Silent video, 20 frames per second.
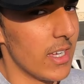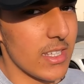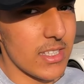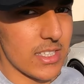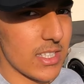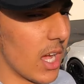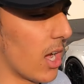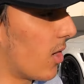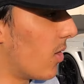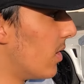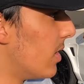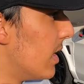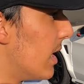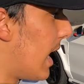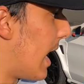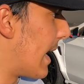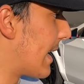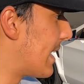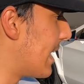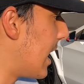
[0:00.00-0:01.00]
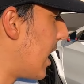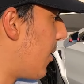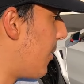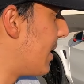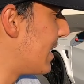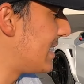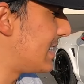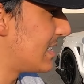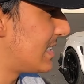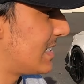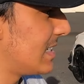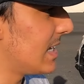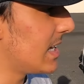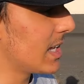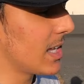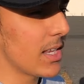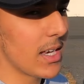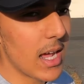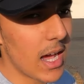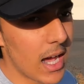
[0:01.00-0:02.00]
So I cannot wait to
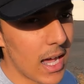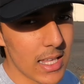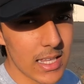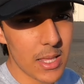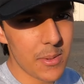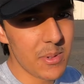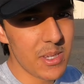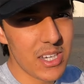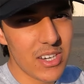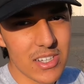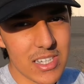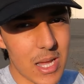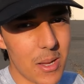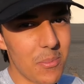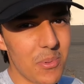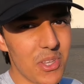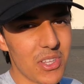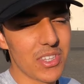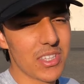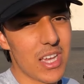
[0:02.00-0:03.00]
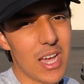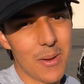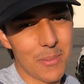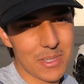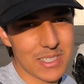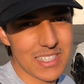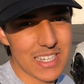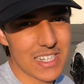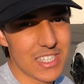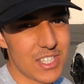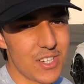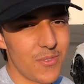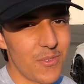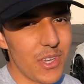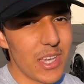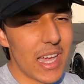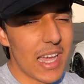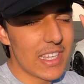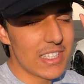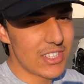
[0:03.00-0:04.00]
see it. Let me know down below in the comment section if
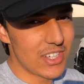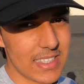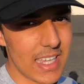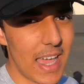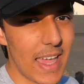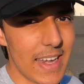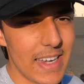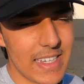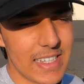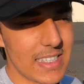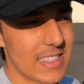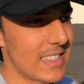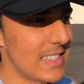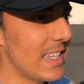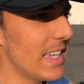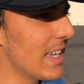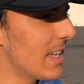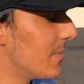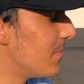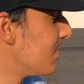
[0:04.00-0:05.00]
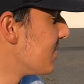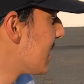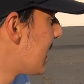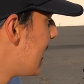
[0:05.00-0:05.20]
you guys excited to see it.